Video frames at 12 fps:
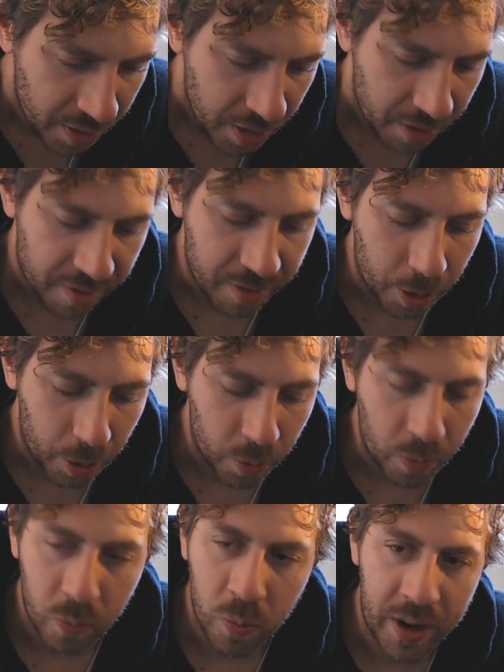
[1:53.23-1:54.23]

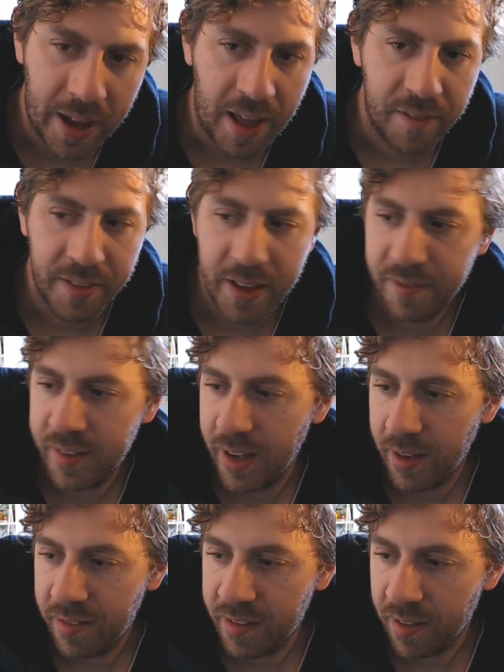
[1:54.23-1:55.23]
So what I have left
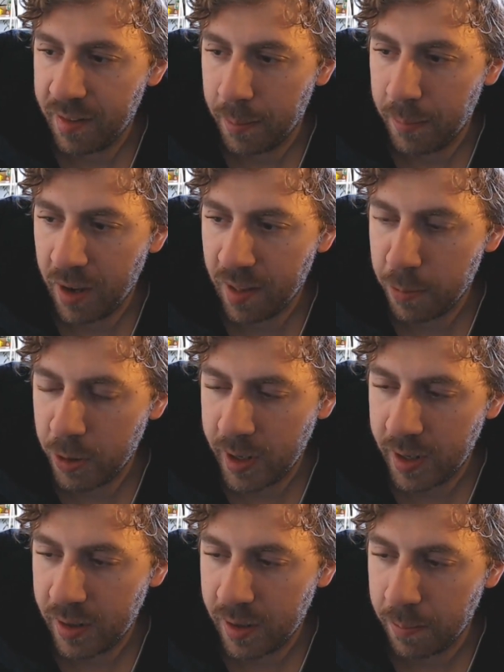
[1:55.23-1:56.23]
is just the
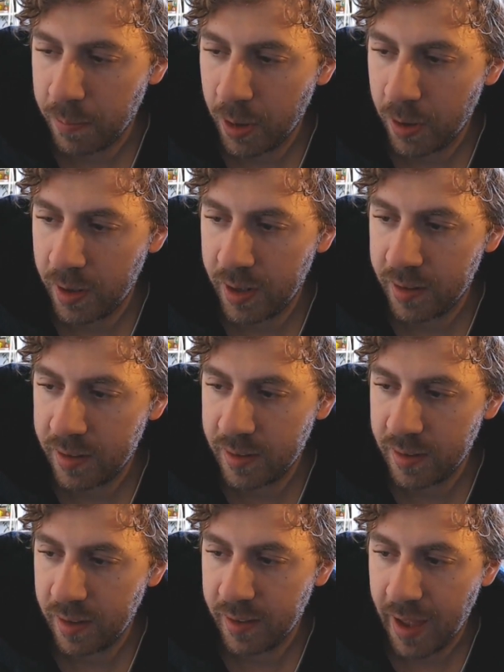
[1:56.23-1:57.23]
Metasploit
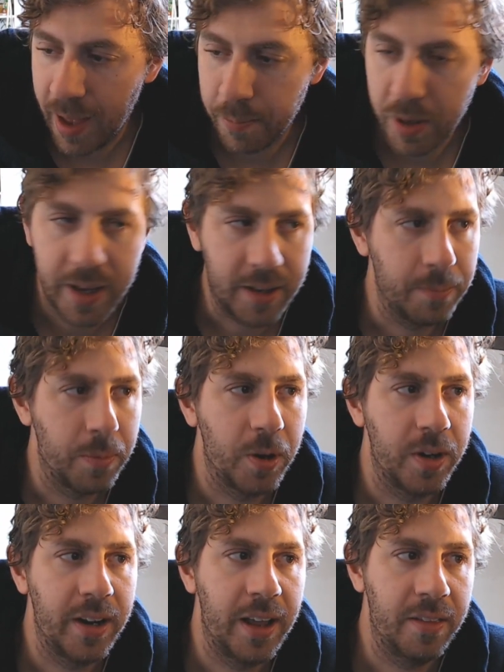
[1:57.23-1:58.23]
component, the Empire
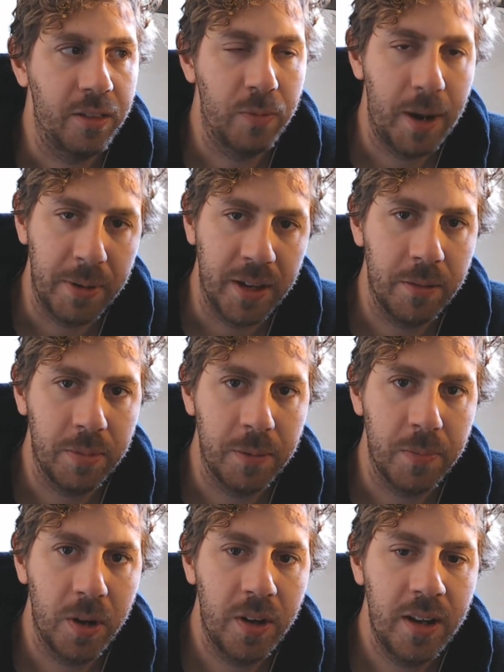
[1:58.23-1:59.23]
component, and the wrapping up
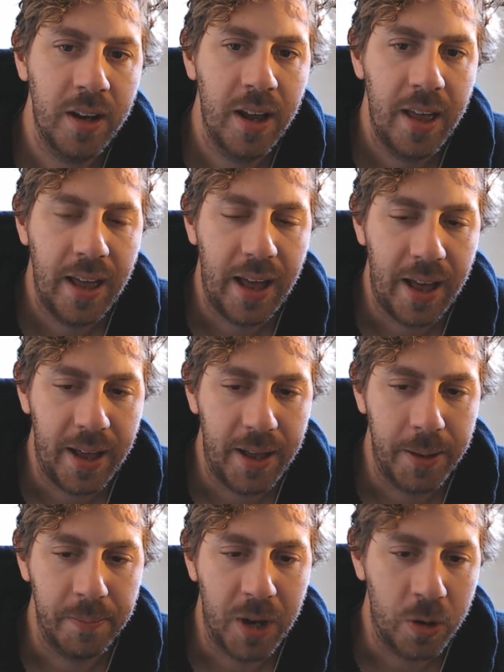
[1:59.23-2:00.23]
component.
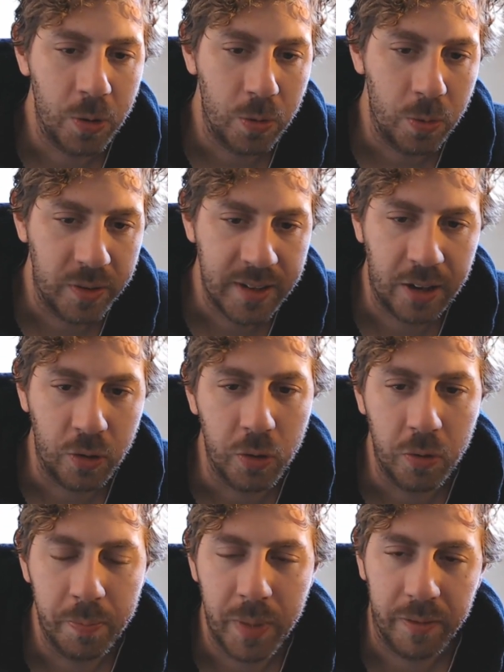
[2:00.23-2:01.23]
I'll
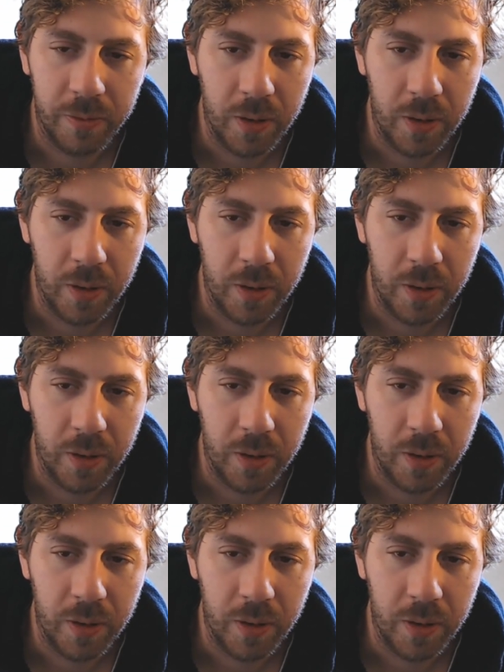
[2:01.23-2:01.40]
tackle buffer